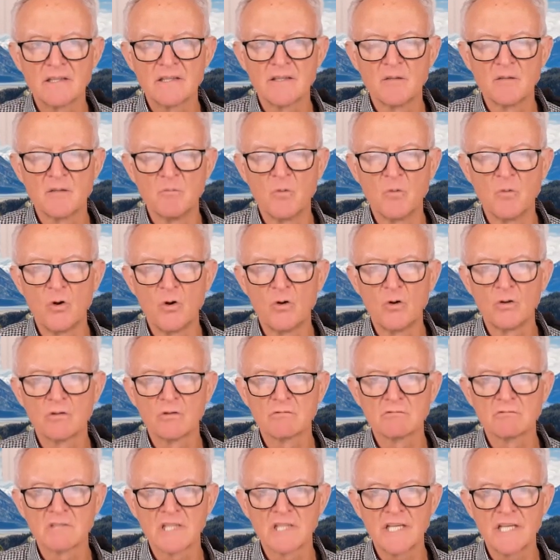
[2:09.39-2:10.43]
the mole
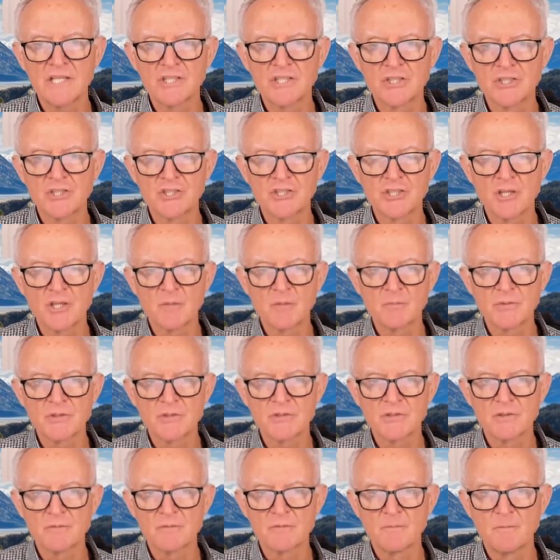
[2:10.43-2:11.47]

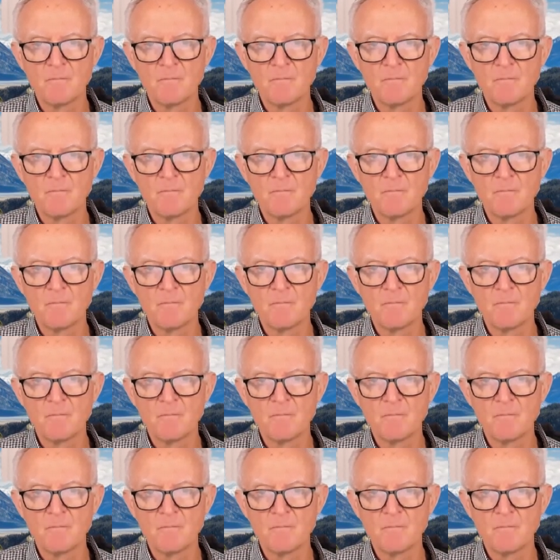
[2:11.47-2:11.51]
relationships.